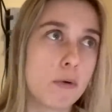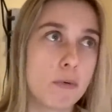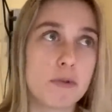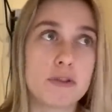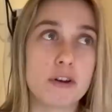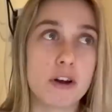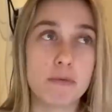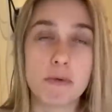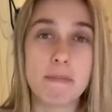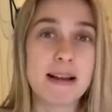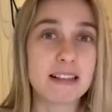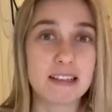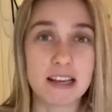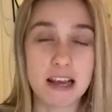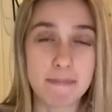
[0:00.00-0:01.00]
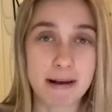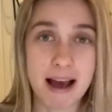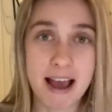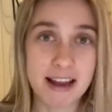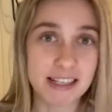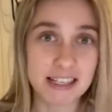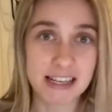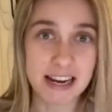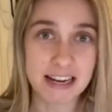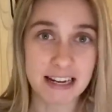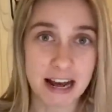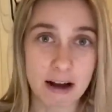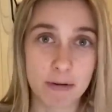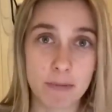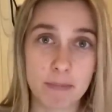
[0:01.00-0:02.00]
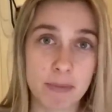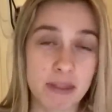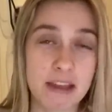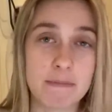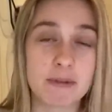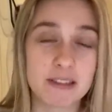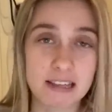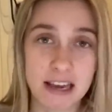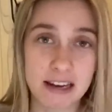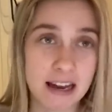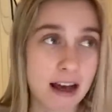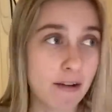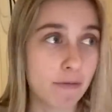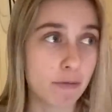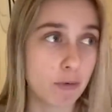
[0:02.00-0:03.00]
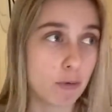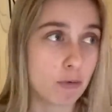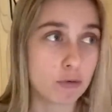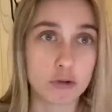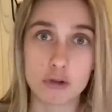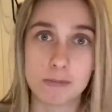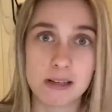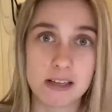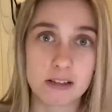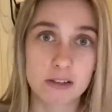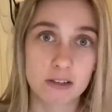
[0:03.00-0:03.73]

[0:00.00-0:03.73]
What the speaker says: You know, we're meant to hit back any day now, but they've been saying that for 2 weeks.